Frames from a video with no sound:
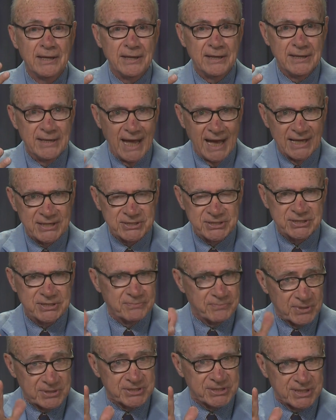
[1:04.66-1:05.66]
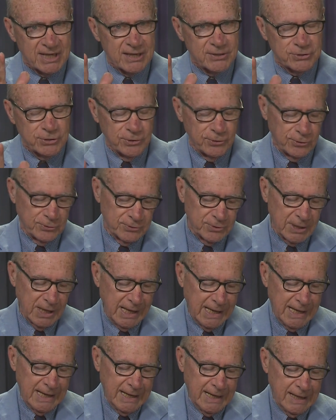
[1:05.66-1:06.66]
Yes, but stay tuned.
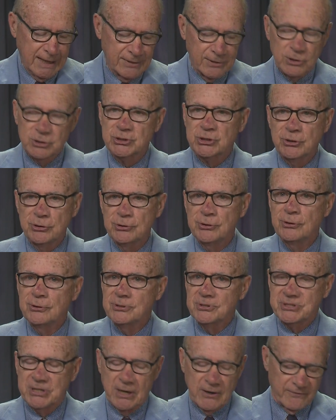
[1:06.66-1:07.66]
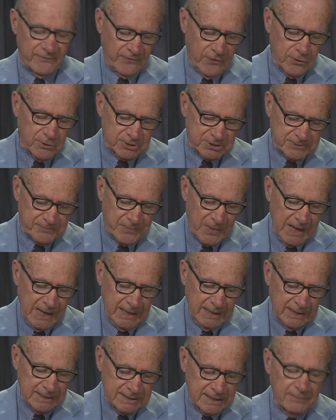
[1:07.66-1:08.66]
There's good news here, folks.
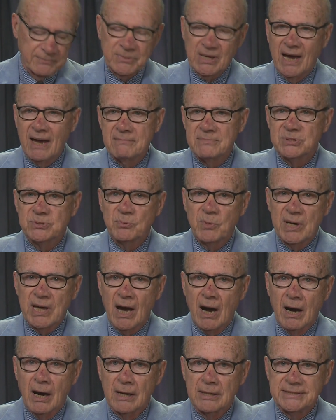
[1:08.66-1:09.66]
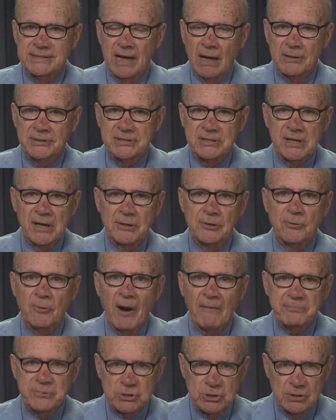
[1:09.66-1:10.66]
Sometimes we are dealt an
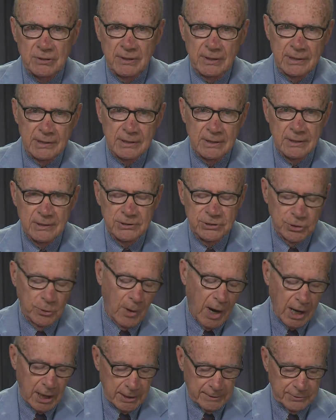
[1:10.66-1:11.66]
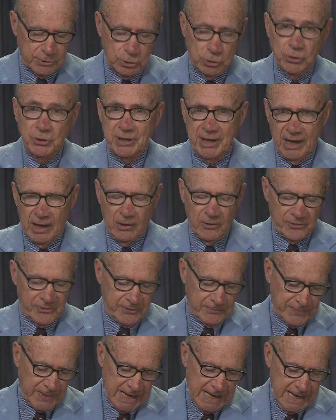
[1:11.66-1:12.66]
interruption to our good health.